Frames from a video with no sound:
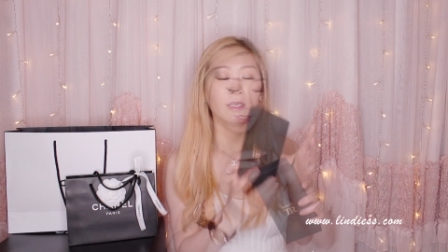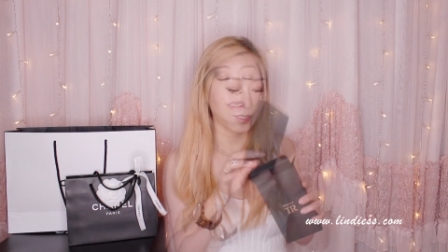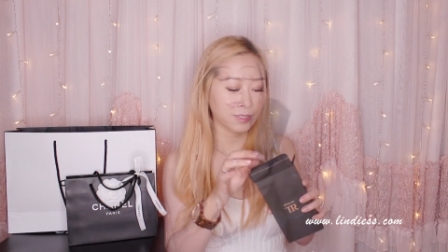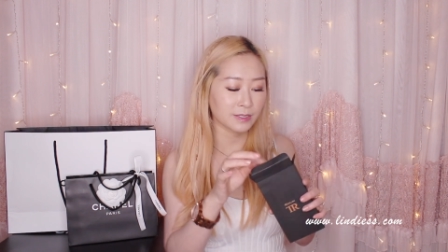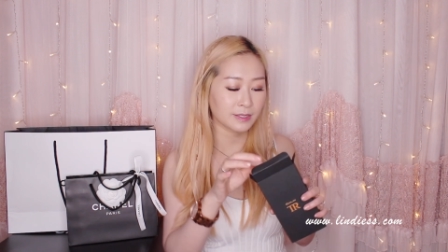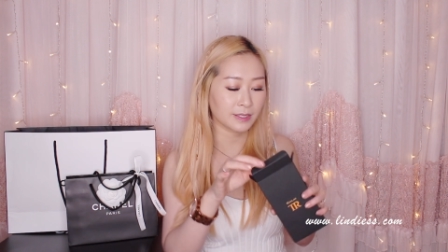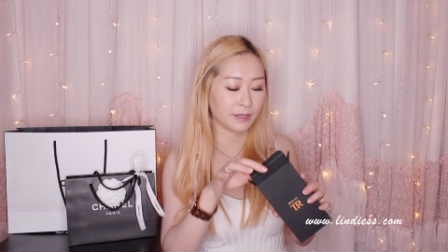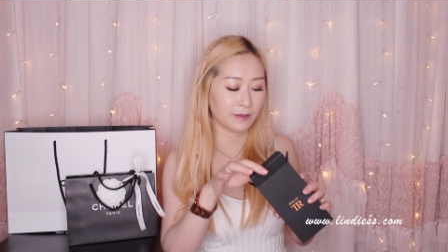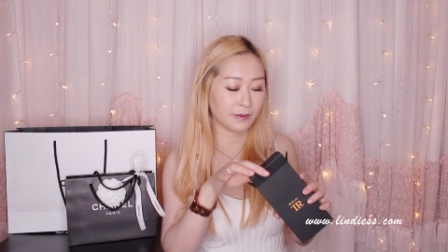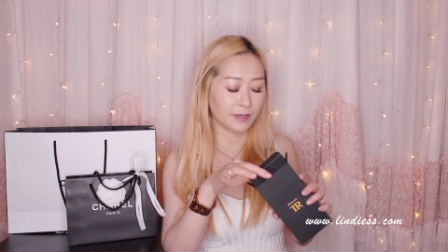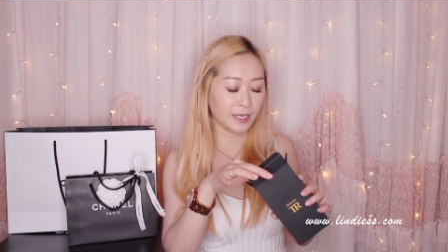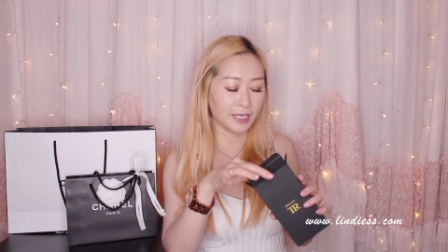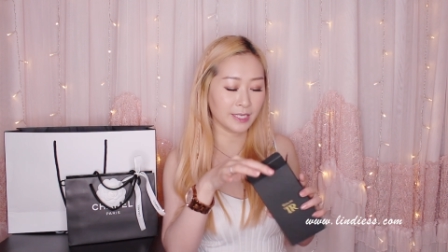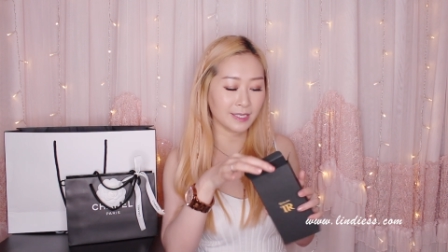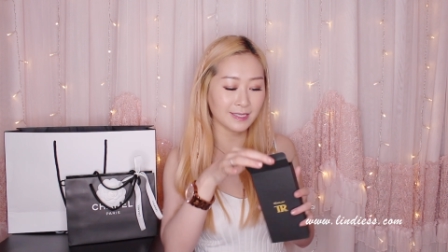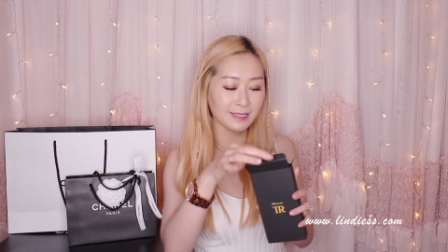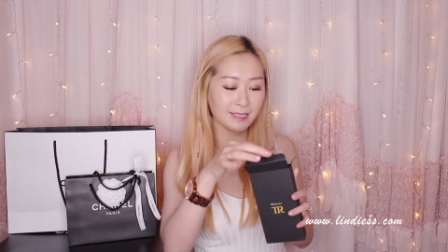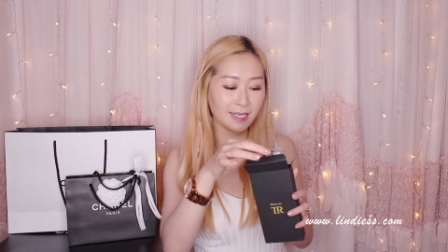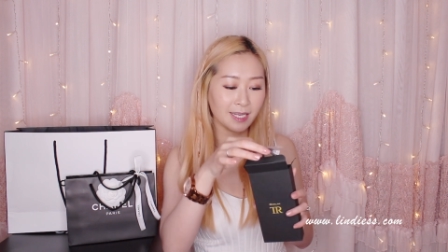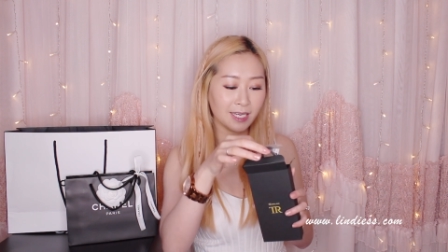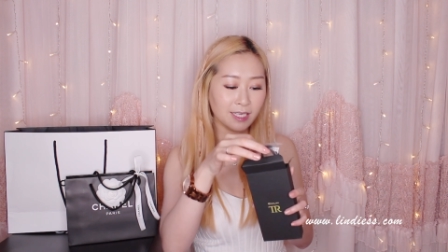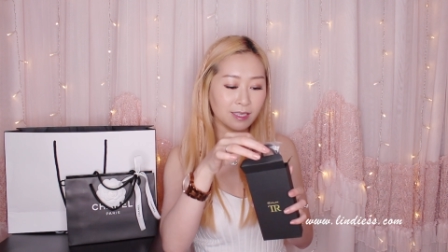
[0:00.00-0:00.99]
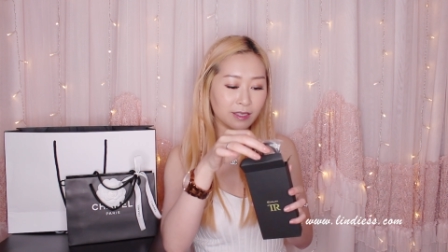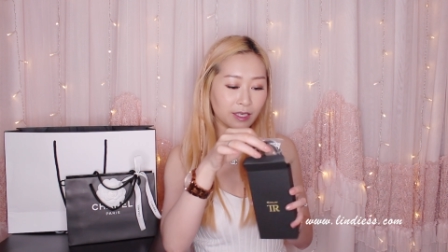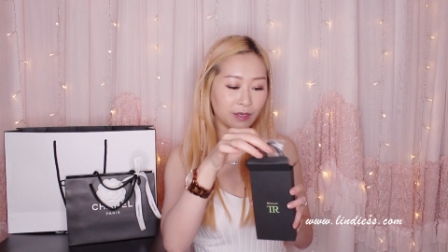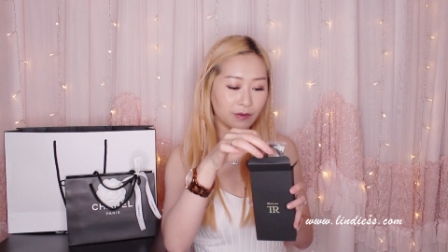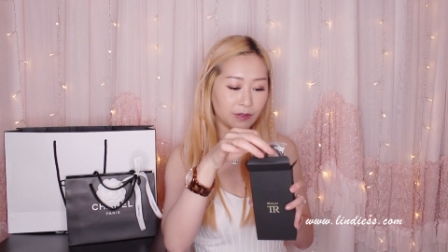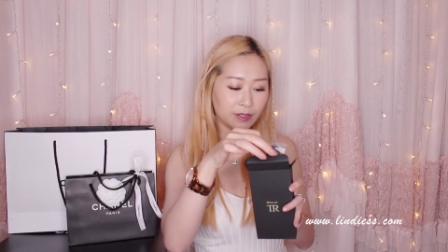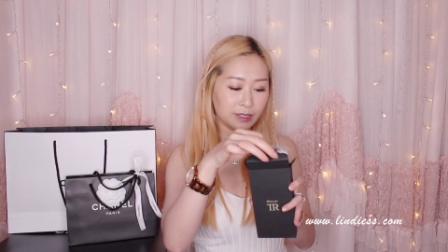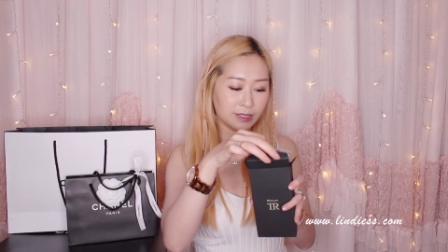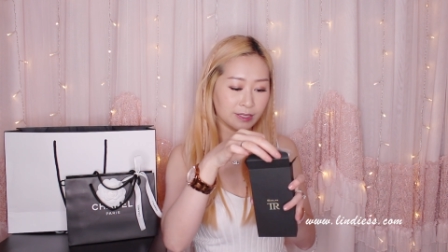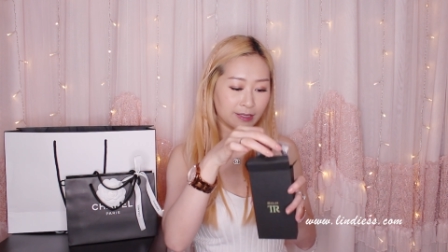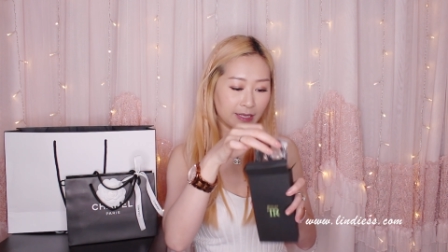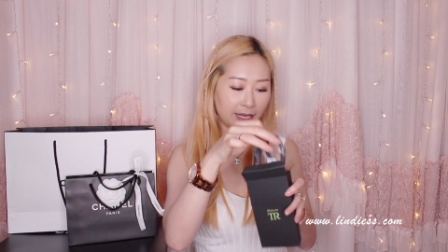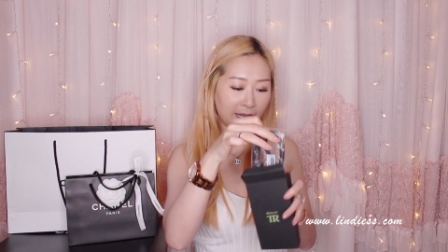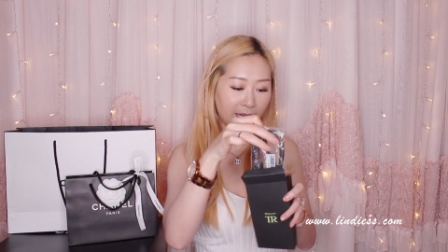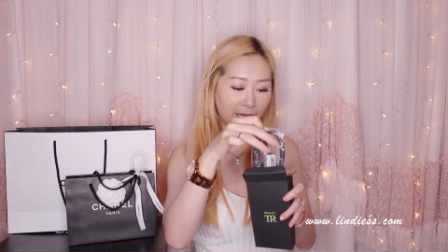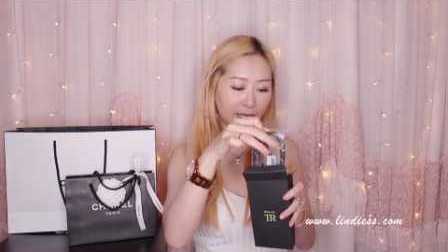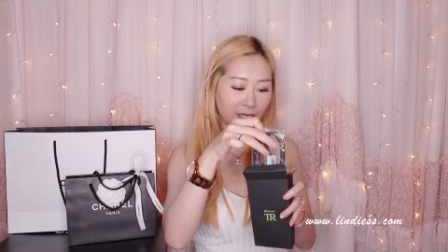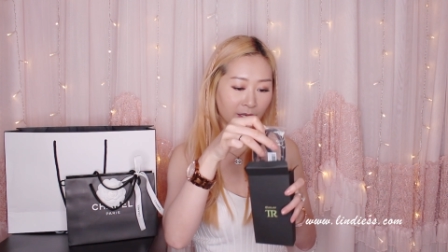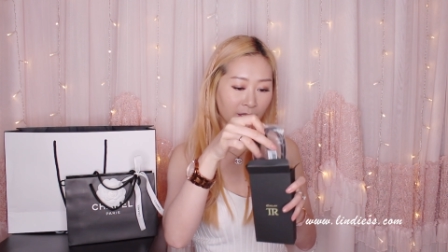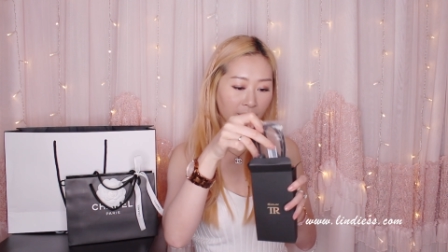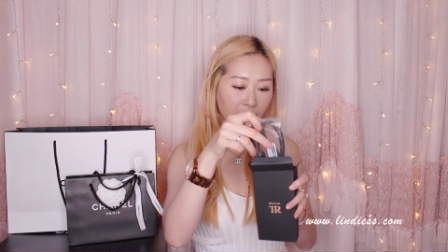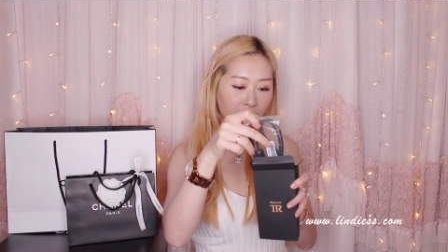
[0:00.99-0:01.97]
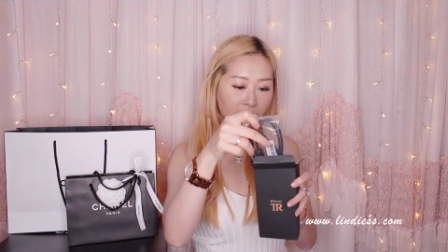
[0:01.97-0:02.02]
So inside there is
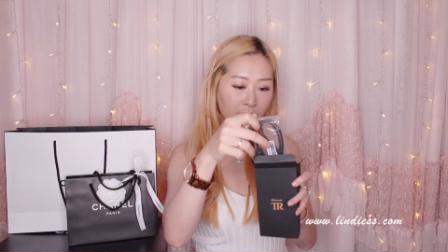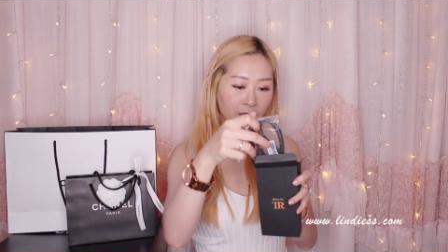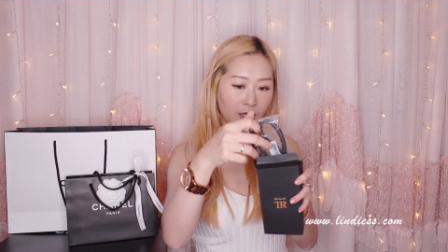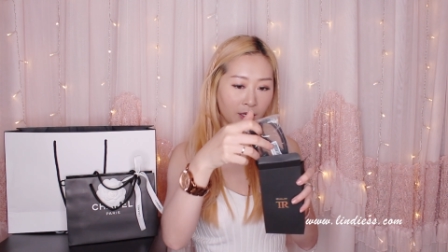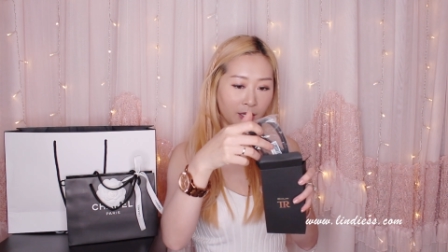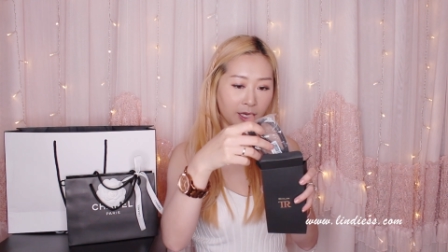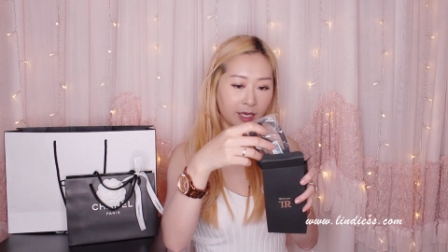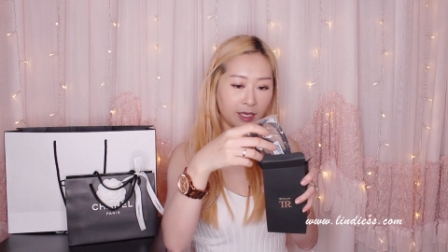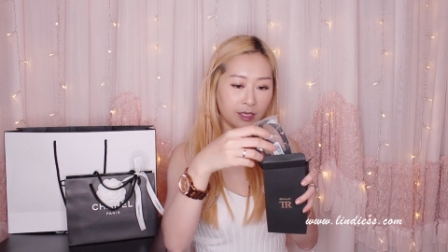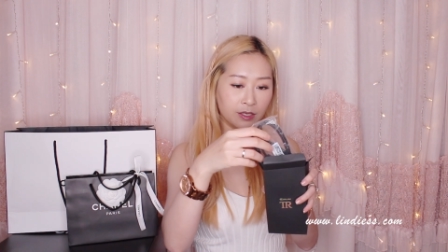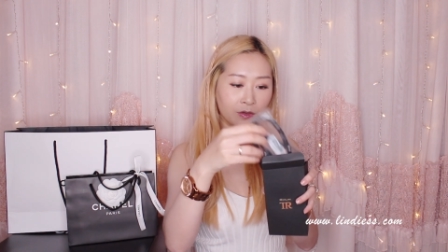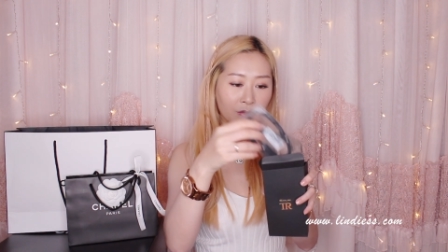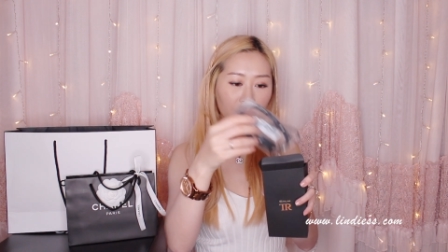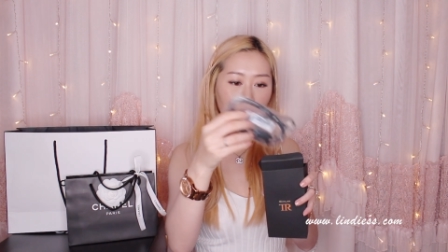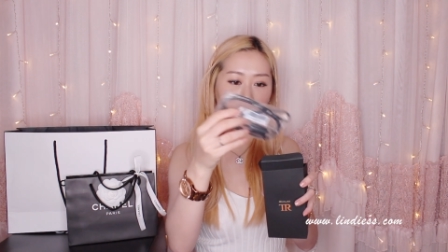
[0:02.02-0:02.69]
like a